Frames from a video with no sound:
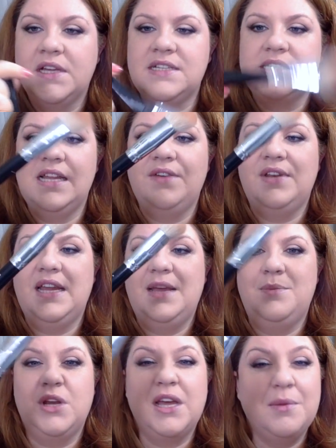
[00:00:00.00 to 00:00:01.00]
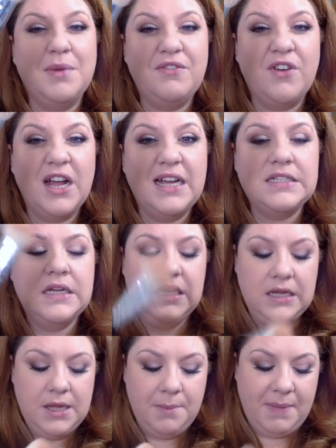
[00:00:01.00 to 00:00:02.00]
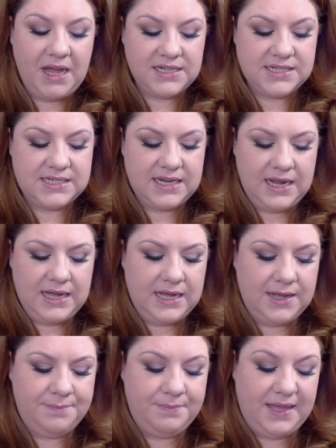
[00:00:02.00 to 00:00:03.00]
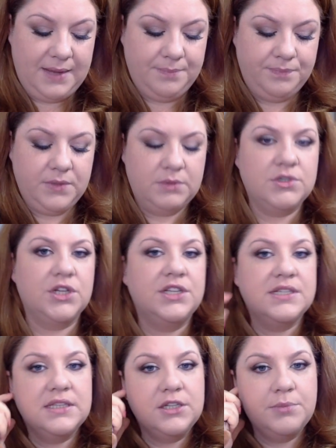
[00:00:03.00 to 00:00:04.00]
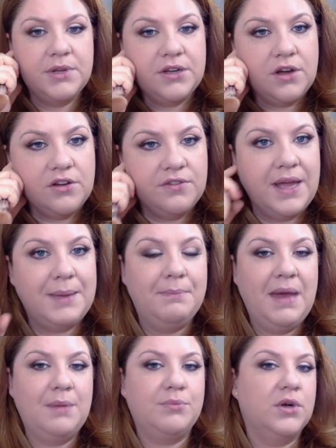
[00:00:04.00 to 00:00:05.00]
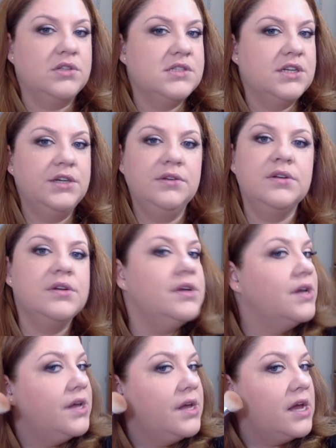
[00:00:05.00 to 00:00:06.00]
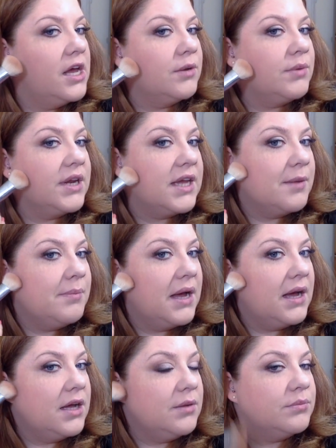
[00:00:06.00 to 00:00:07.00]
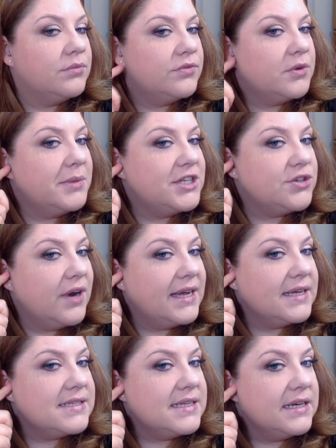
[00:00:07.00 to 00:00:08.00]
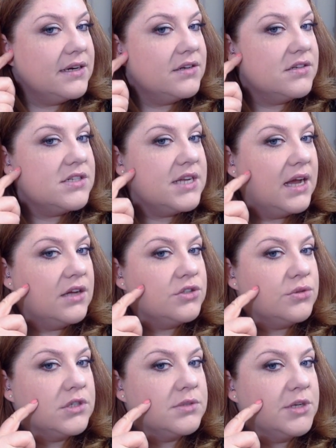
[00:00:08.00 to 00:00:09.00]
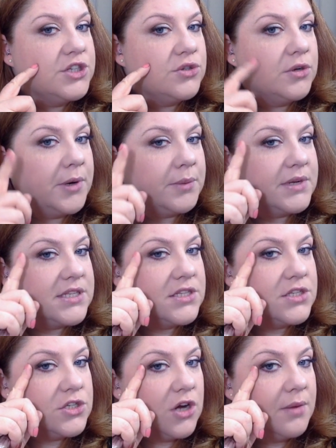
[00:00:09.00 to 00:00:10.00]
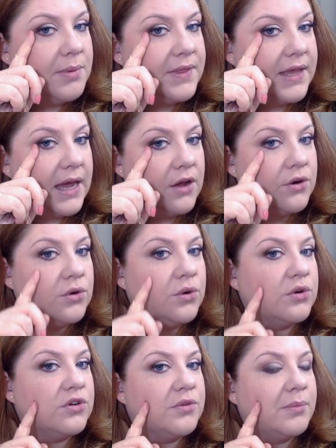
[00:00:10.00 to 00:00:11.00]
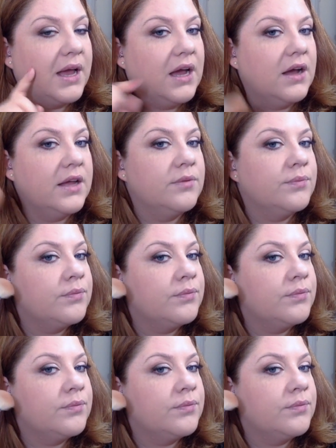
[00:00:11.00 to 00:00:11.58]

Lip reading: It doesn't have a name on it, I'm afraid. But yeah, I'm just going to use a little bit of a matte bronzer. And I'm going to come up from my tragus here down towards my jaw, but I'm going to stop at the outer corner of my eye.